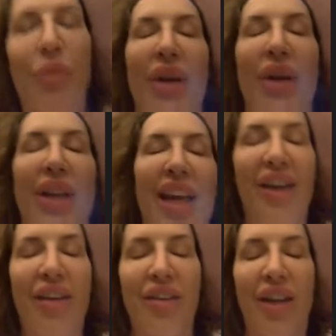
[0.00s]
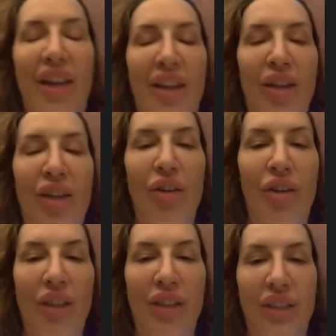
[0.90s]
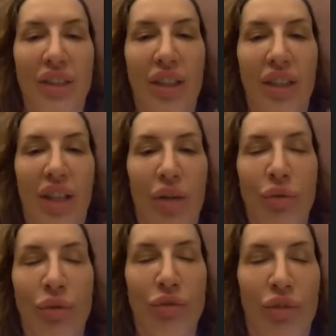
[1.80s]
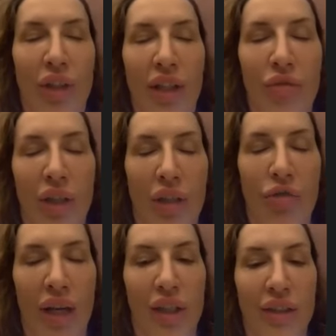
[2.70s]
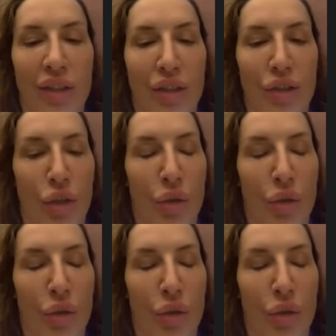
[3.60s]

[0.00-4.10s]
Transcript: But yeah, thank you, Lyndsey. That was really, really great to listen to.